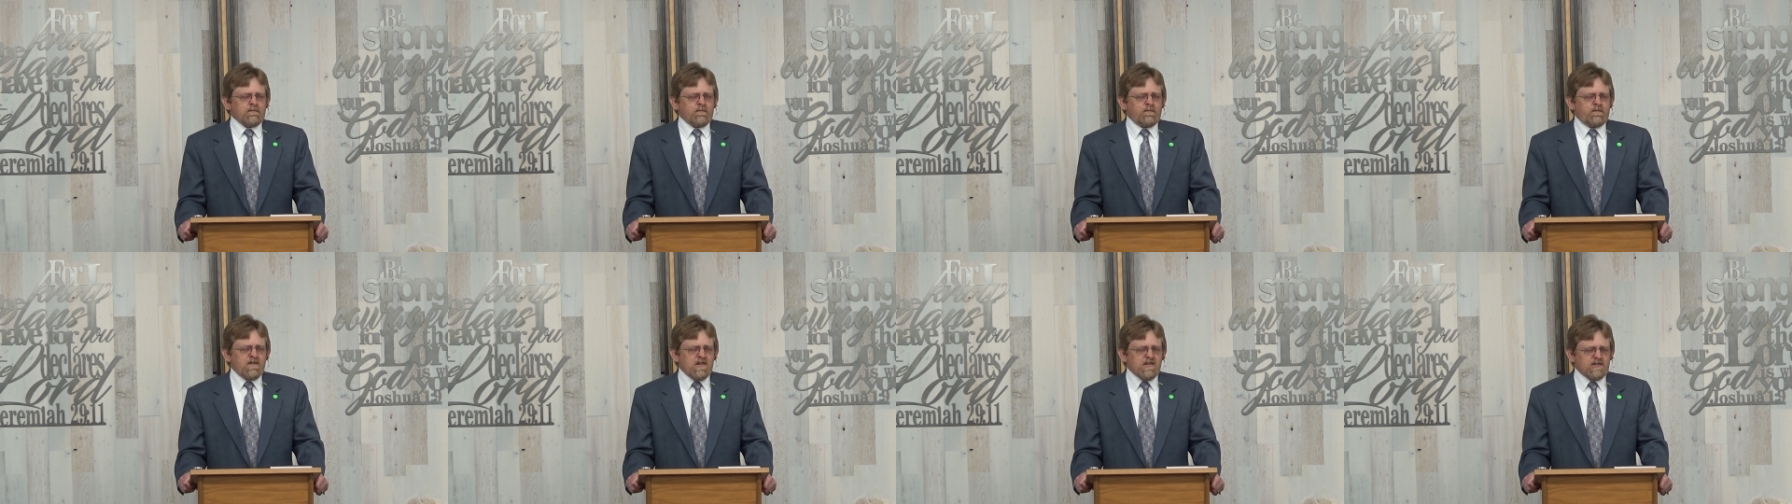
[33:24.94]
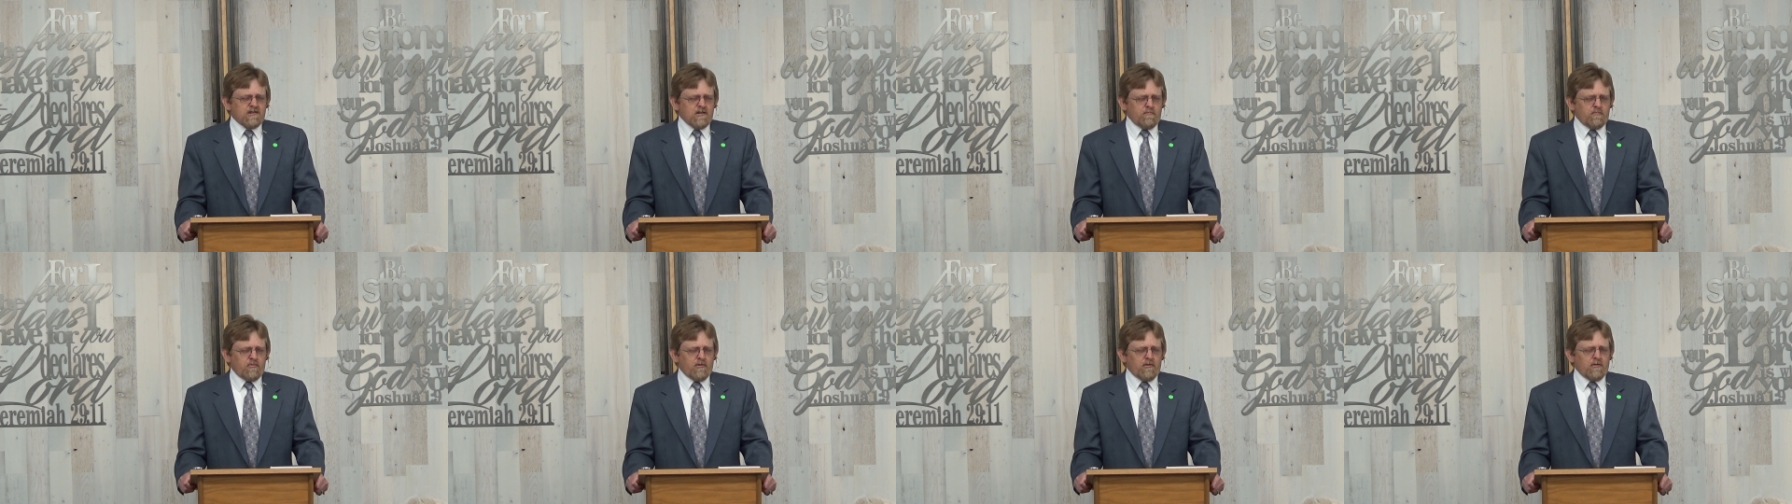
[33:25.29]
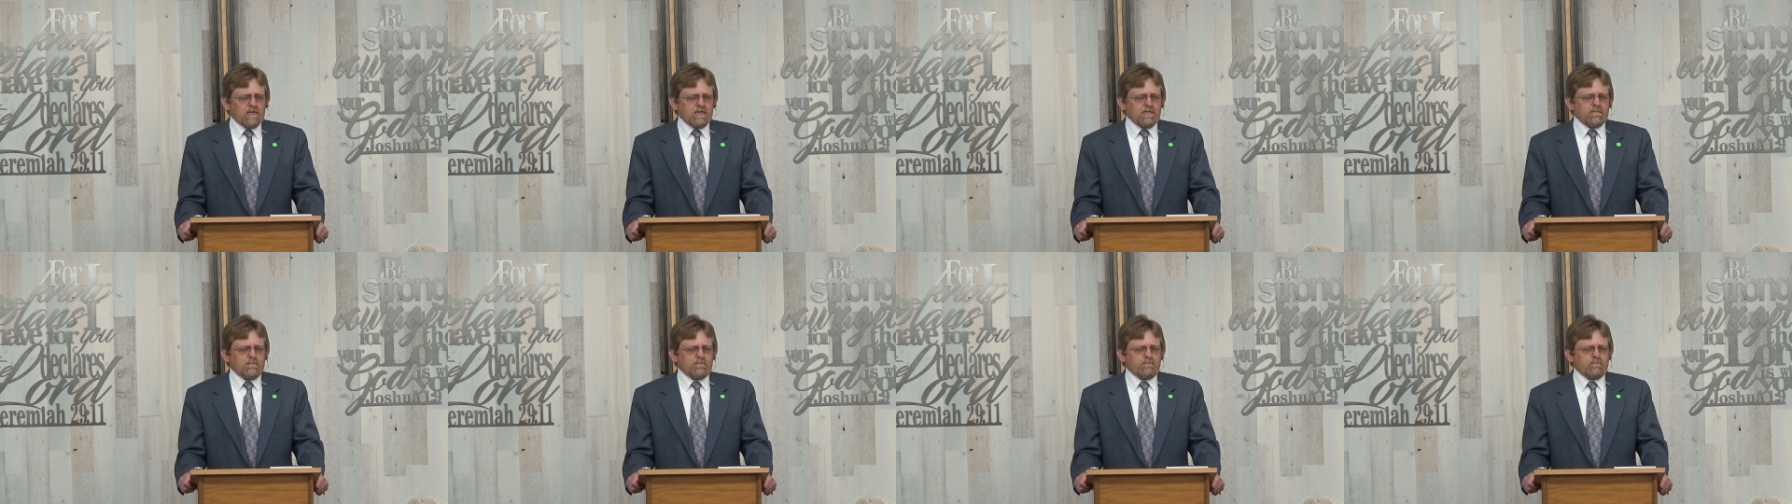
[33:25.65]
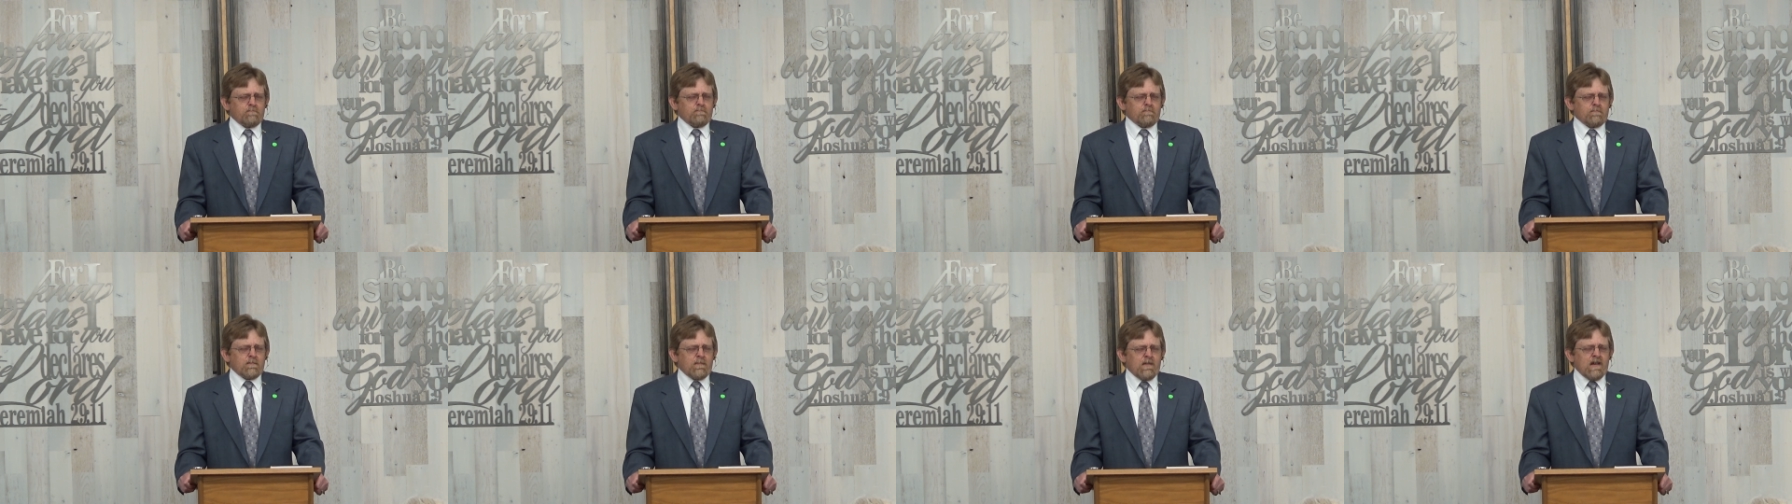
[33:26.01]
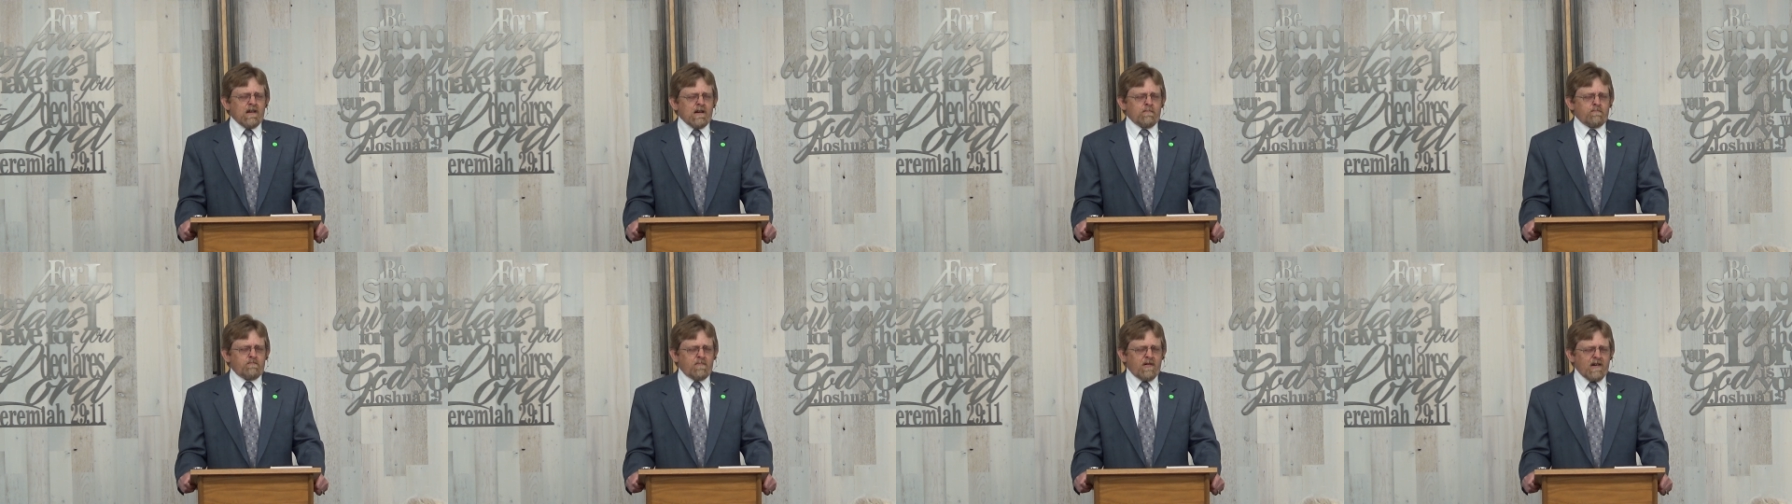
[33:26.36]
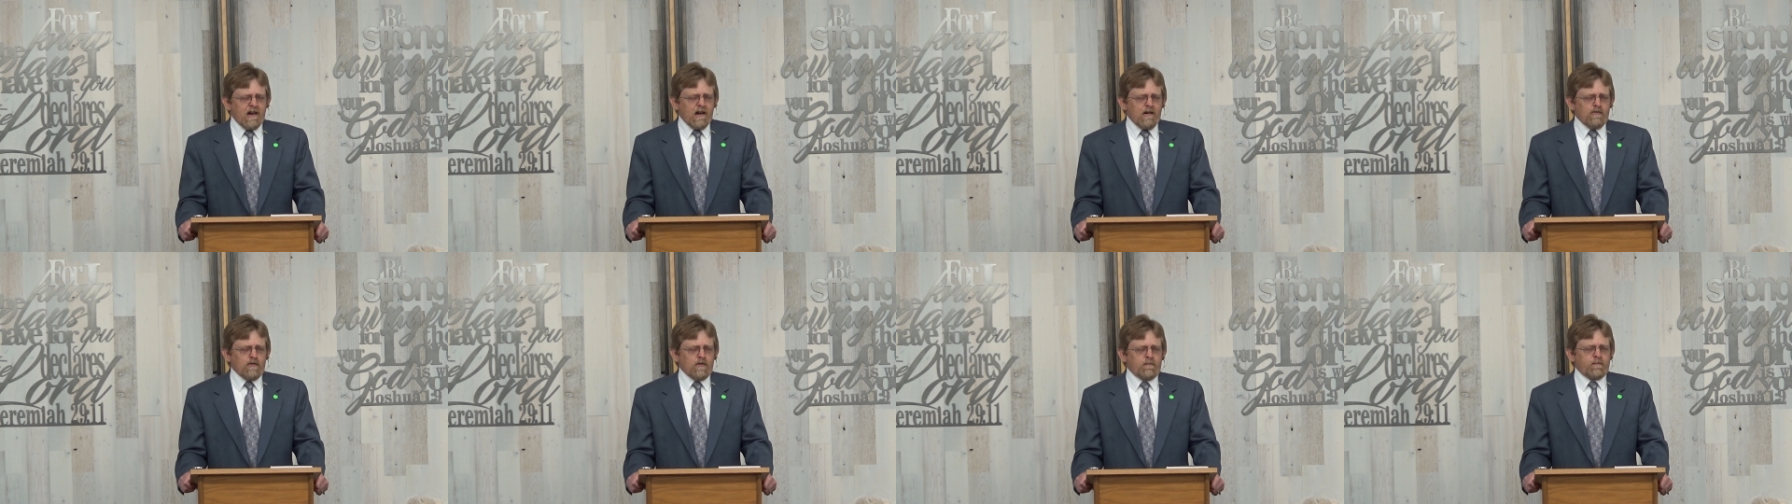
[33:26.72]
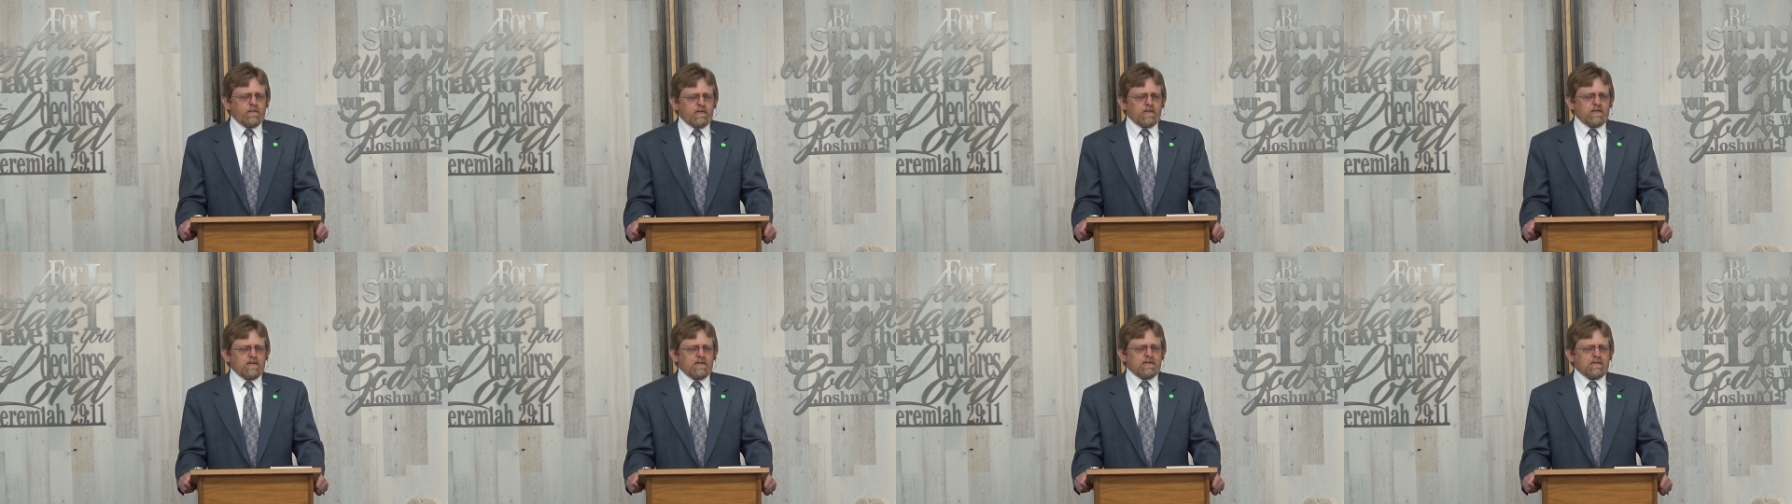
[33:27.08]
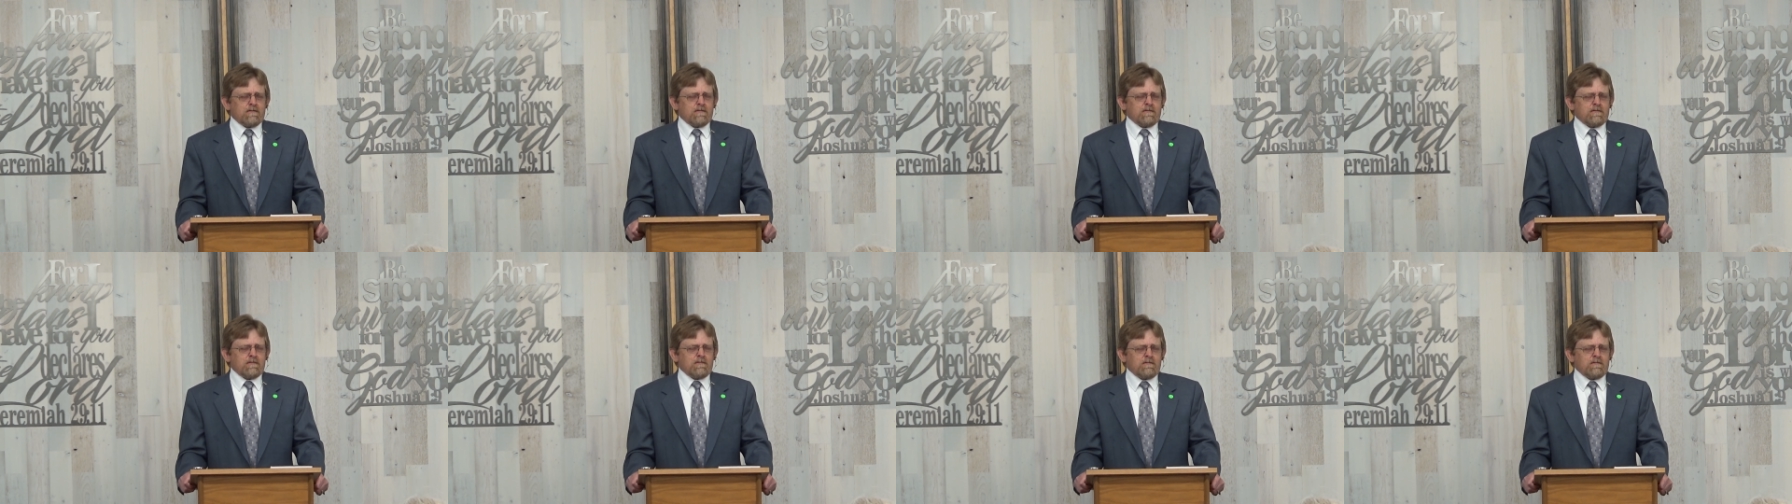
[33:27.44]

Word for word: visible and a powerful